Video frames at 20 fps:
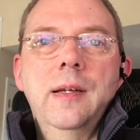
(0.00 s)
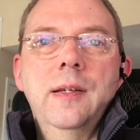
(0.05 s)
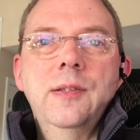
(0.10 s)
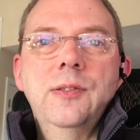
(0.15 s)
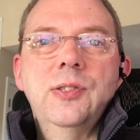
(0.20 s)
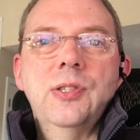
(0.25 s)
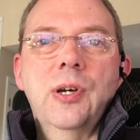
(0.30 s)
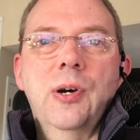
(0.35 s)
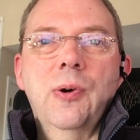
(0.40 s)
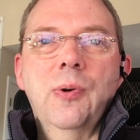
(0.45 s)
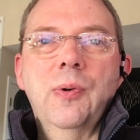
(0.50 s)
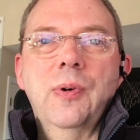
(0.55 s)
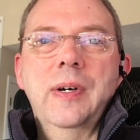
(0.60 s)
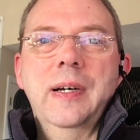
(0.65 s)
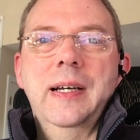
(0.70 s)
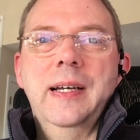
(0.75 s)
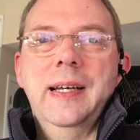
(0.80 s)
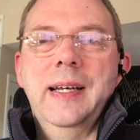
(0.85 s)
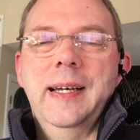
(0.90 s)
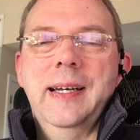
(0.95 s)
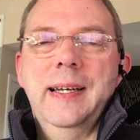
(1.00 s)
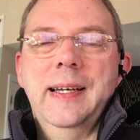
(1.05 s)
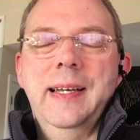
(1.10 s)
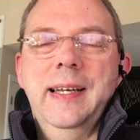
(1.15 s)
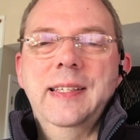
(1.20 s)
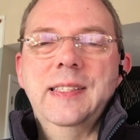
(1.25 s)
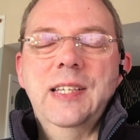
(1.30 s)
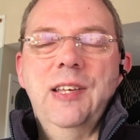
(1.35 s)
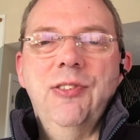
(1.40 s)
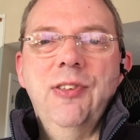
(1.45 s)
So,
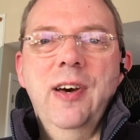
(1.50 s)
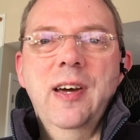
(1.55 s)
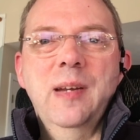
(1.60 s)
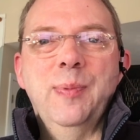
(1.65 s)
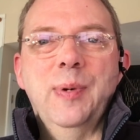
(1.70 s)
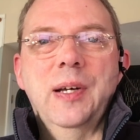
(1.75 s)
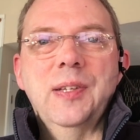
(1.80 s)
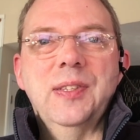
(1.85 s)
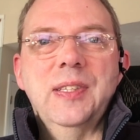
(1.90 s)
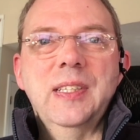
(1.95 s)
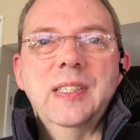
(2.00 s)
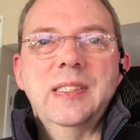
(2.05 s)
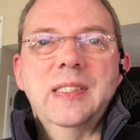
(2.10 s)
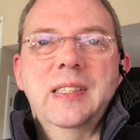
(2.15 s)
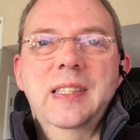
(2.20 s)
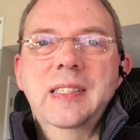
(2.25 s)
as I thought about this